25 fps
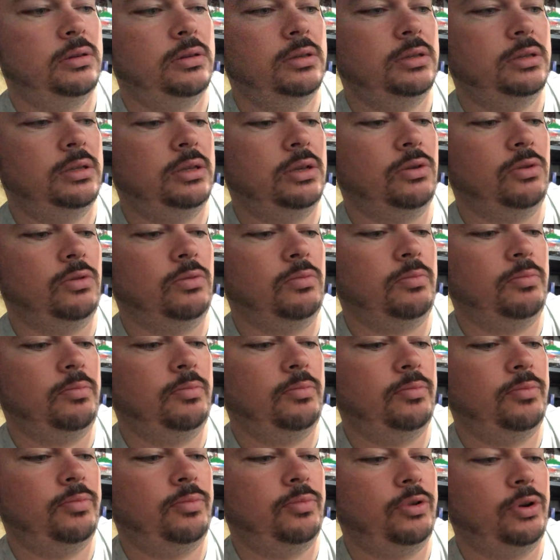Still
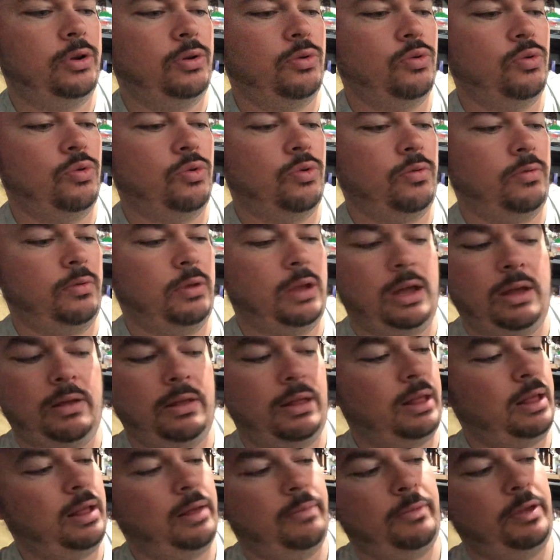pretty cool.
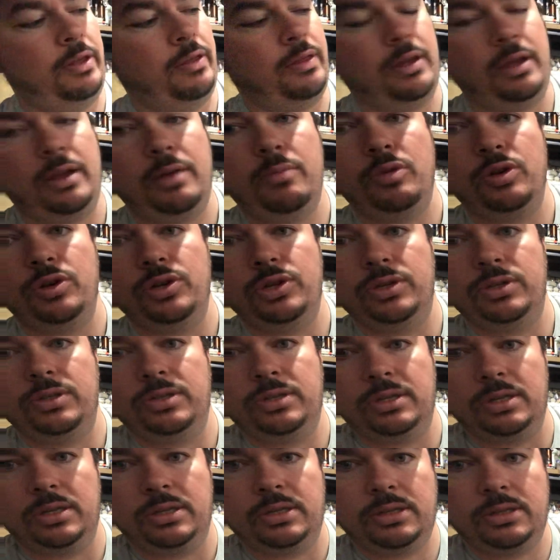The image
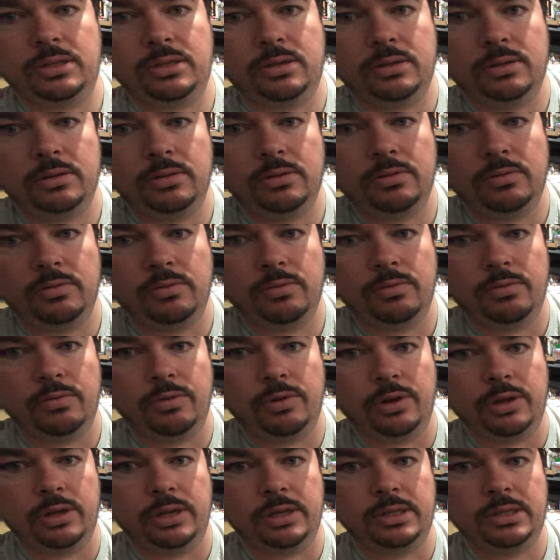is just
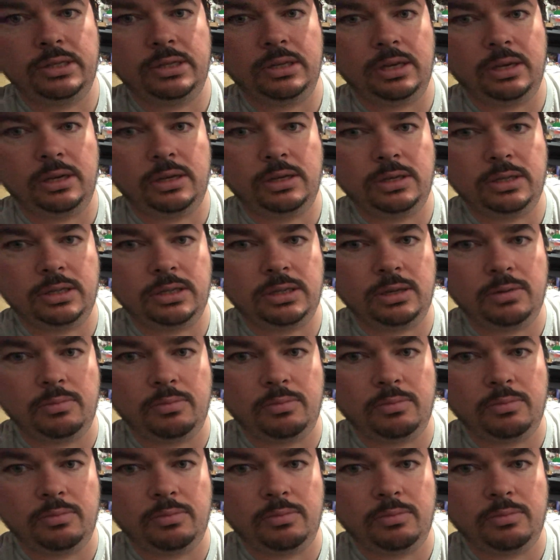Really slick, just